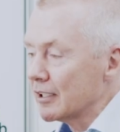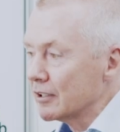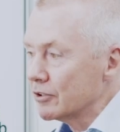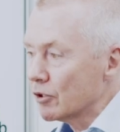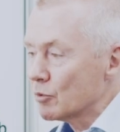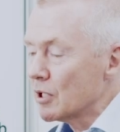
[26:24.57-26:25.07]

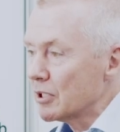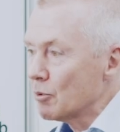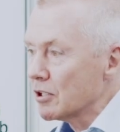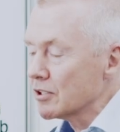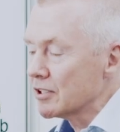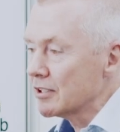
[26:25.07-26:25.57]
"You're Willie
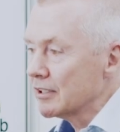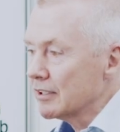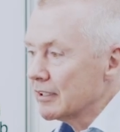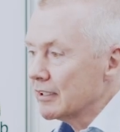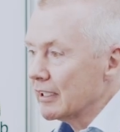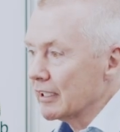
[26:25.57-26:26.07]
Walsh,"
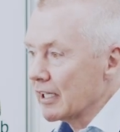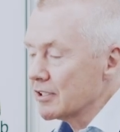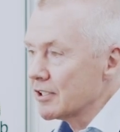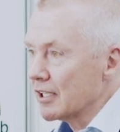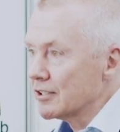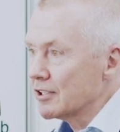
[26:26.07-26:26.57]
and I
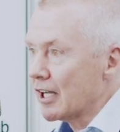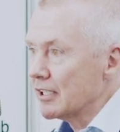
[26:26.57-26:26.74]
said, "Yeah."